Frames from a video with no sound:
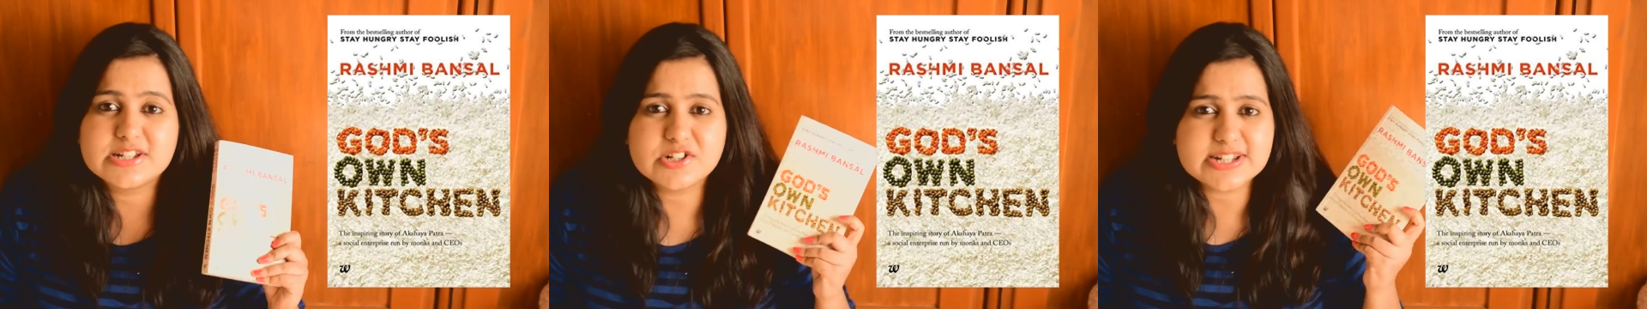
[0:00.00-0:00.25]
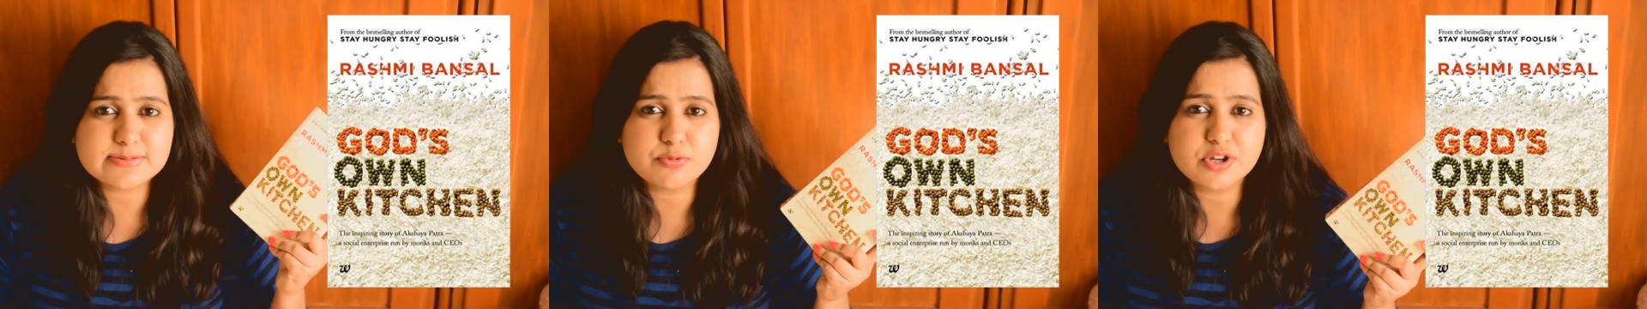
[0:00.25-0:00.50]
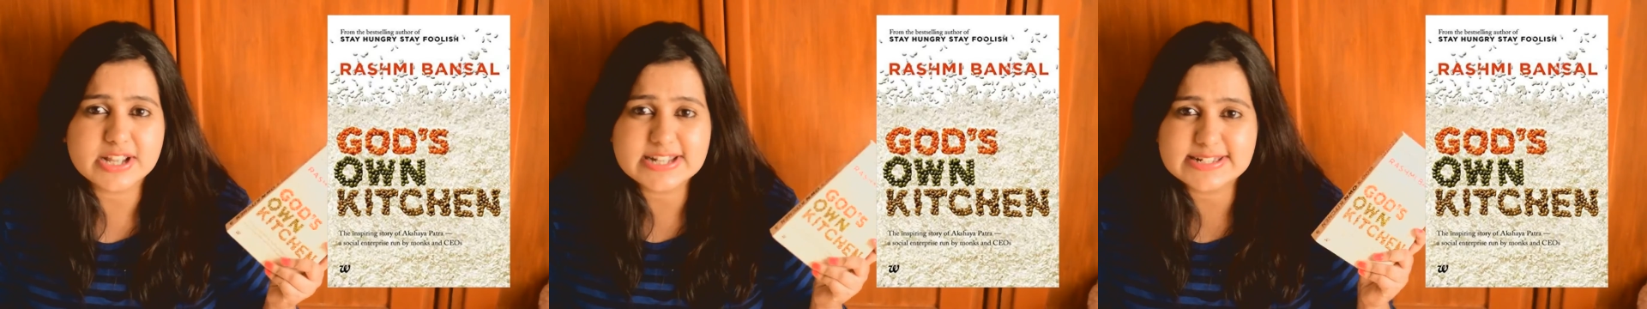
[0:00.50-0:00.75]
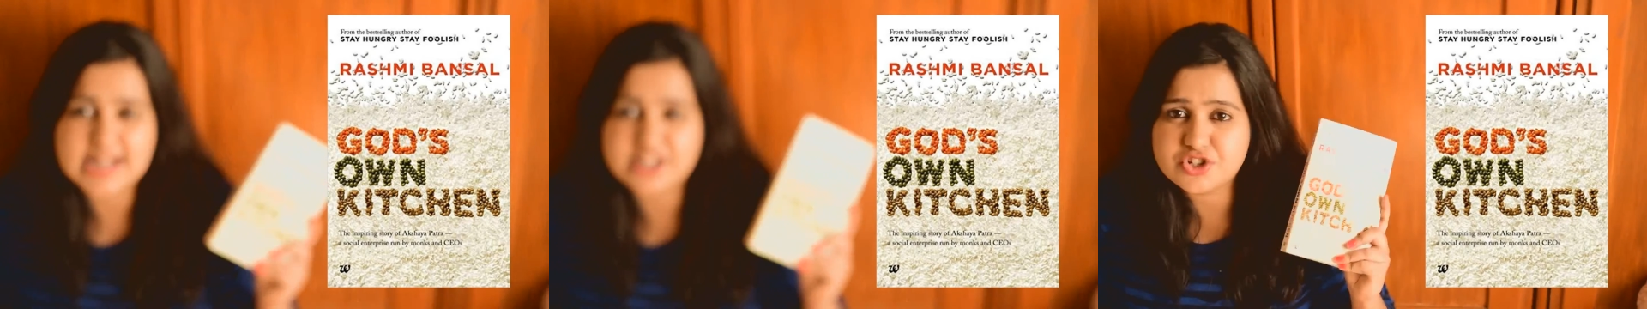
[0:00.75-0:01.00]
So this book
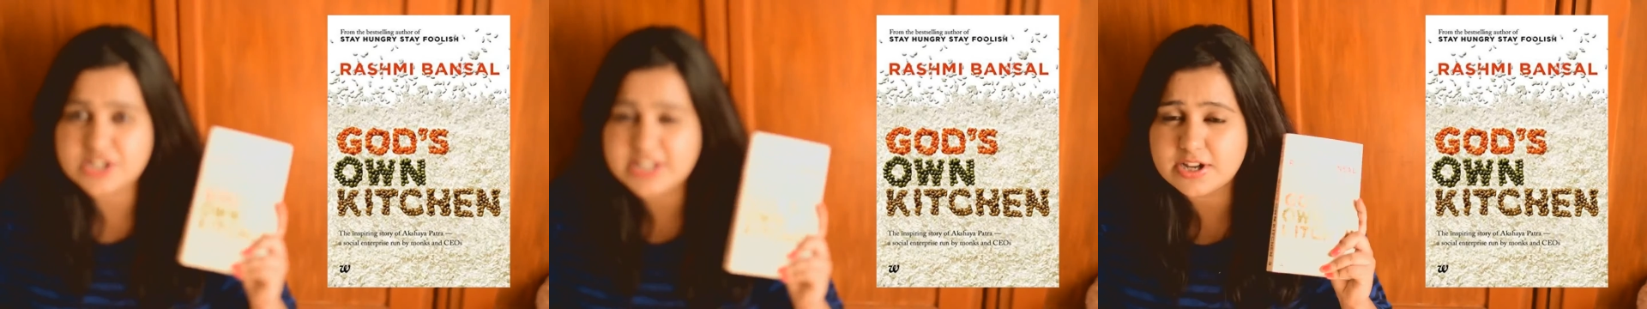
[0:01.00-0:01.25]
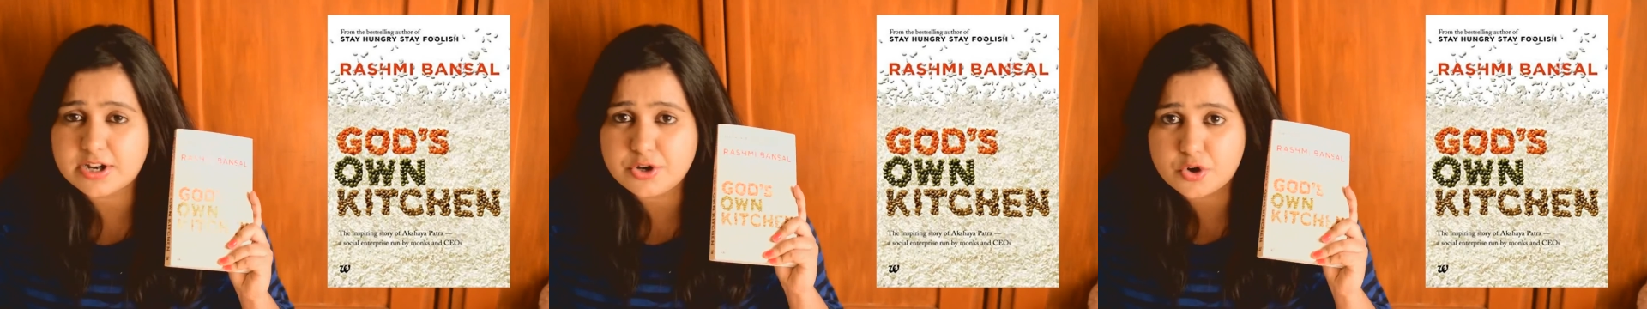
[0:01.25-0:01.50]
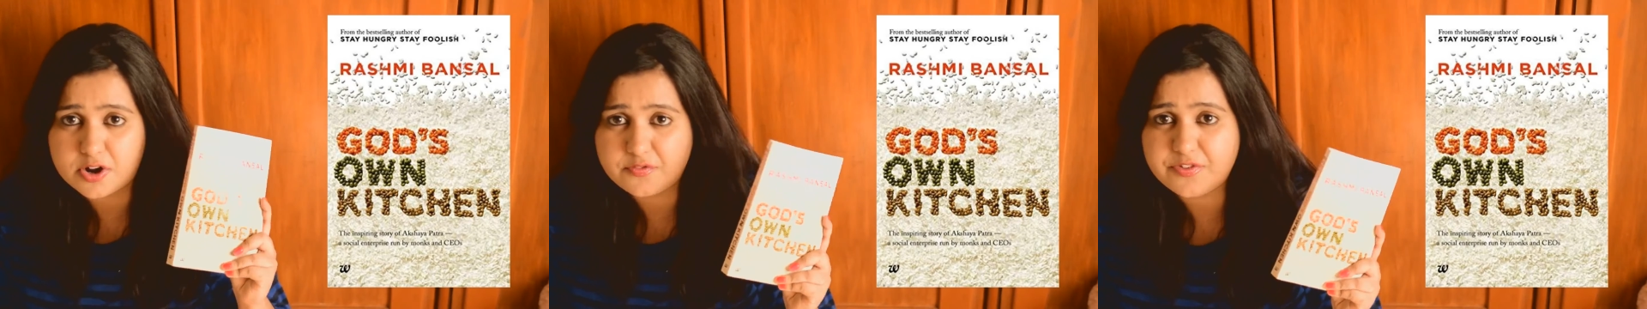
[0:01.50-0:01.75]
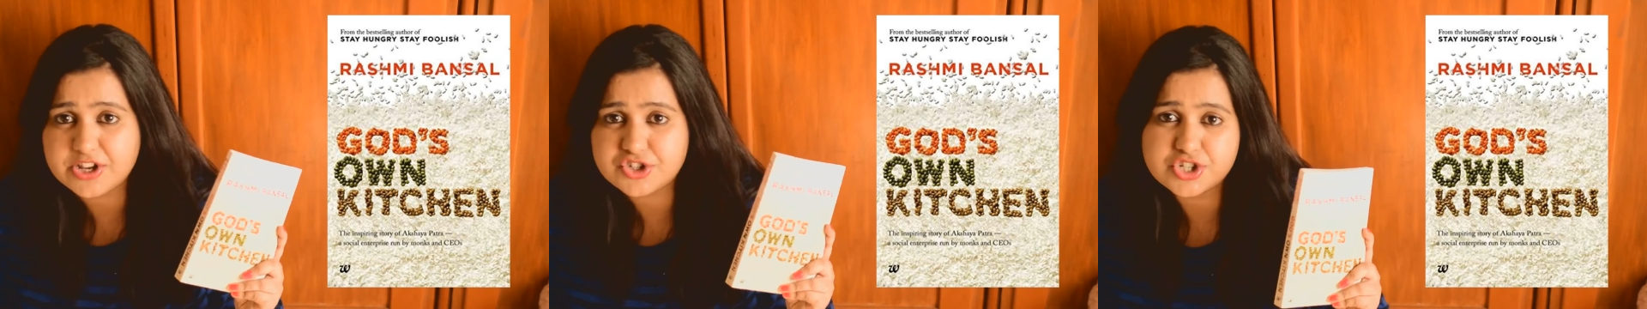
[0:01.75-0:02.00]
is actually a
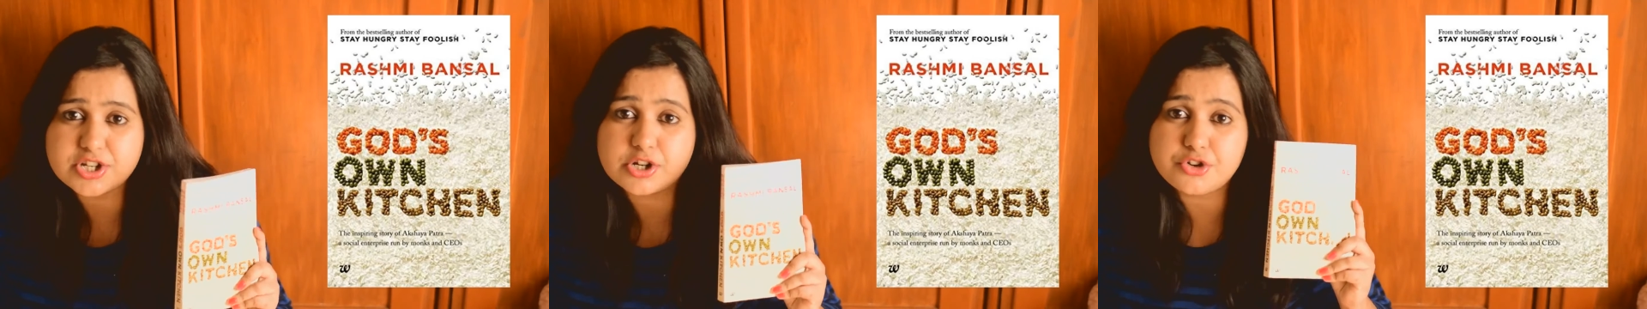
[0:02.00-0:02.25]
non-fiction,